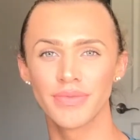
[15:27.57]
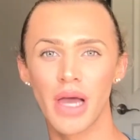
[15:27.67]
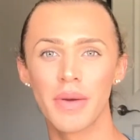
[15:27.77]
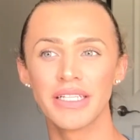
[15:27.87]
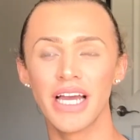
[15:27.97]

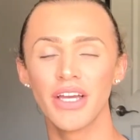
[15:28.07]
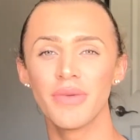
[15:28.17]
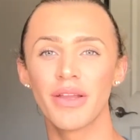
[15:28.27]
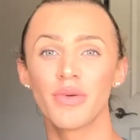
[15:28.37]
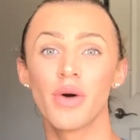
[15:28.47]
I'm gonna tell you
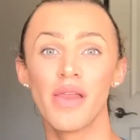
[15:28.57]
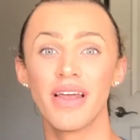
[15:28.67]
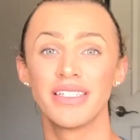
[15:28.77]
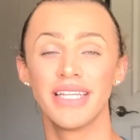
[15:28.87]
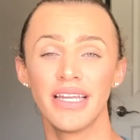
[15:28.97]
about the one
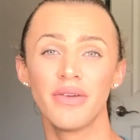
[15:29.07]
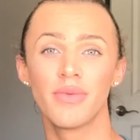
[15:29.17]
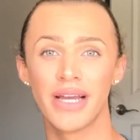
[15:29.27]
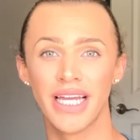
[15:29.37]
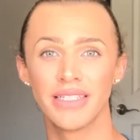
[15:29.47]
that didn't
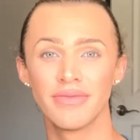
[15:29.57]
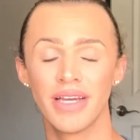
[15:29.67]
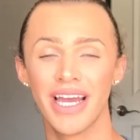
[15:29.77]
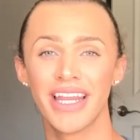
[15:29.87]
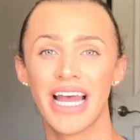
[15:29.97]
win,
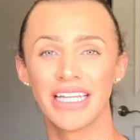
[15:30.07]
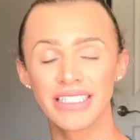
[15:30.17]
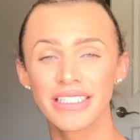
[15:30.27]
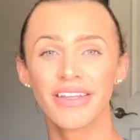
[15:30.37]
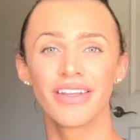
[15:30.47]
and
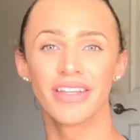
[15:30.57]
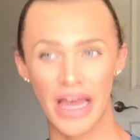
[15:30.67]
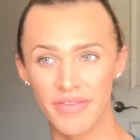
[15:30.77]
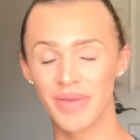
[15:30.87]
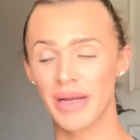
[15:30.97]
that's
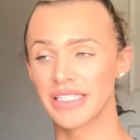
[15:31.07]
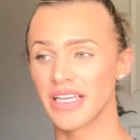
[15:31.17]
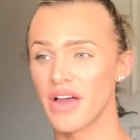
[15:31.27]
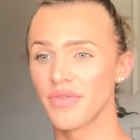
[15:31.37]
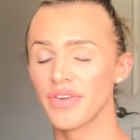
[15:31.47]
loving
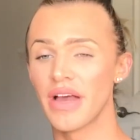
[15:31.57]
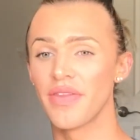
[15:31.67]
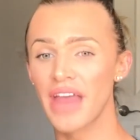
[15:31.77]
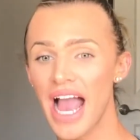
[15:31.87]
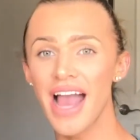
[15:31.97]
myself. Now
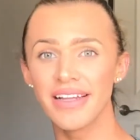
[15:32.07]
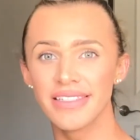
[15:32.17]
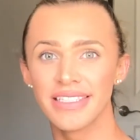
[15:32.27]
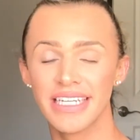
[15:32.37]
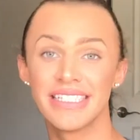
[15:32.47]
that
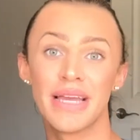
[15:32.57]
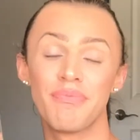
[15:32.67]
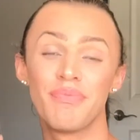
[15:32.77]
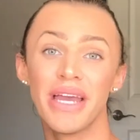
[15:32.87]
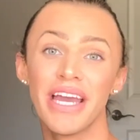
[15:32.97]
is a
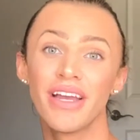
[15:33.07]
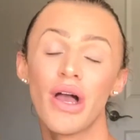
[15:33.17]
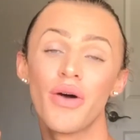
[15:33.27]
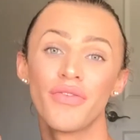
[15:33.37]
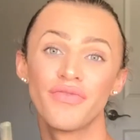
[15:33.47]
big
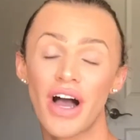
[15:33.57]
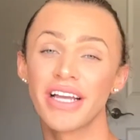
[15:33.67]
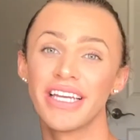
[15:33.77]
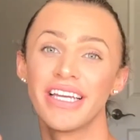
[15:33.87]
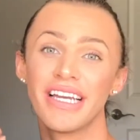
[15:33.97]

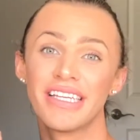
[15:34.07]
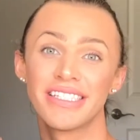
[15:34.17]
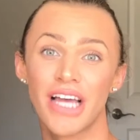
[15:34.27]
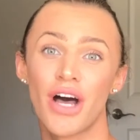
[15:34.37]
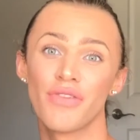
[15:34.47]
fucking
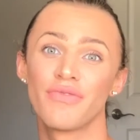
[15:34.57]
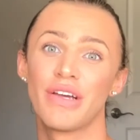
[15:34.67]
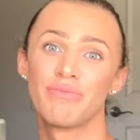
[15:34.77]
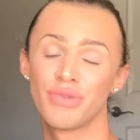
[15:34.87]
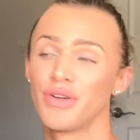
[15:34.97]

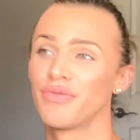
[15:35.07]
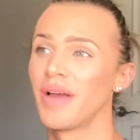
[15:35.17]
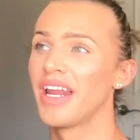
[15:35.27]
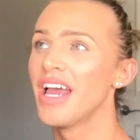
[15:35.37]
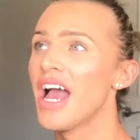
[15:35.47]
self-improvement.